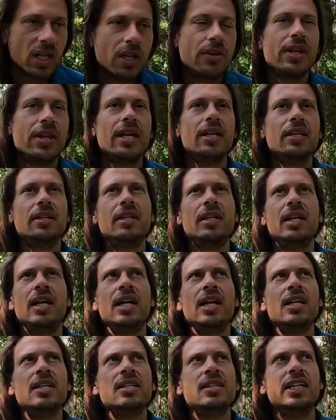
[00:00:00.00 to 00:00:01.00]
Then
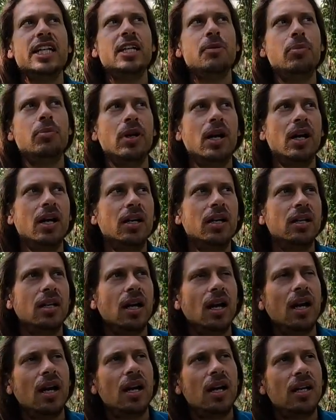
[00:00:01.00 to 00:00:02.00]

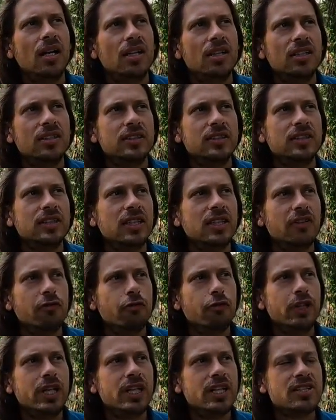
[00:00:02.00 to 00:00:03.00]
Libra.
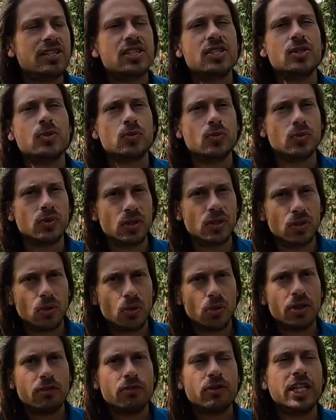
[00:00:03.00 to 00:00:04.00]
Venus is the
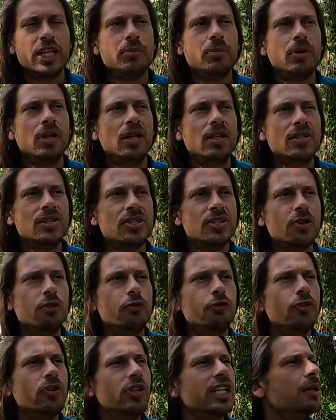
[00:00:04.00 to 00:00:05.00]
Lord of Libra, so
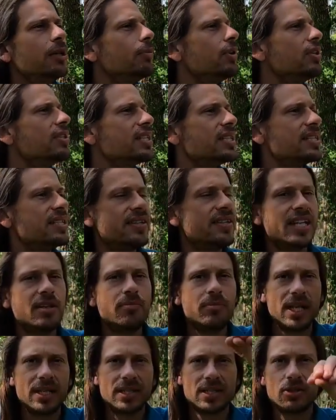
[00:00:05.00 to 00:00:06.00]
for Libras, it's
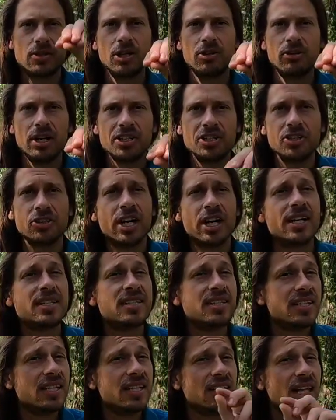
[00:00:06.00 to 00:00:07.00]
them that's going retrograde.
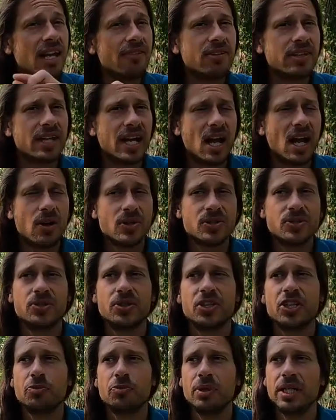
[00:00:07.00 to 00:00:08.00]
It's in the 11th house, so
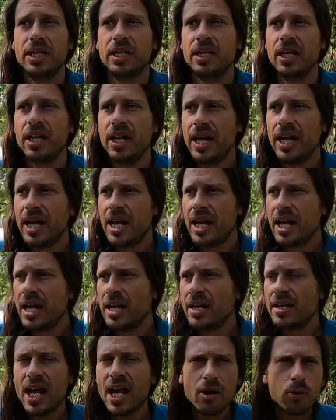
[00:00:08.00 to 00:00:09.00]
it could be
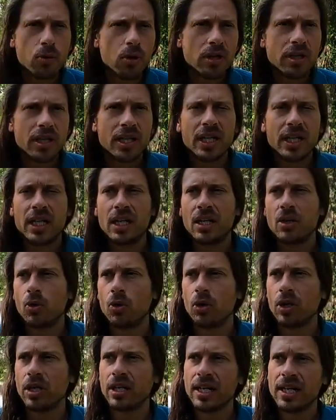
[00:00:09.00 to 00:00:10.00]
networking,
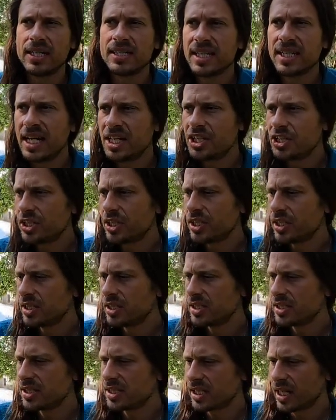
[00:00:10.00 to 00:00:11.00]

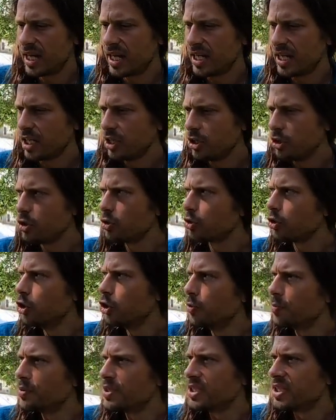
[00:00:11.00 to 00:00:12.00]
organizations, like
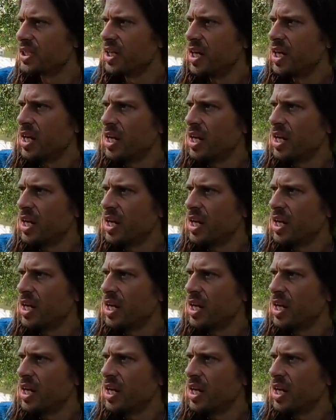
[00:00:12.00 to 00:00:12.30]
groups,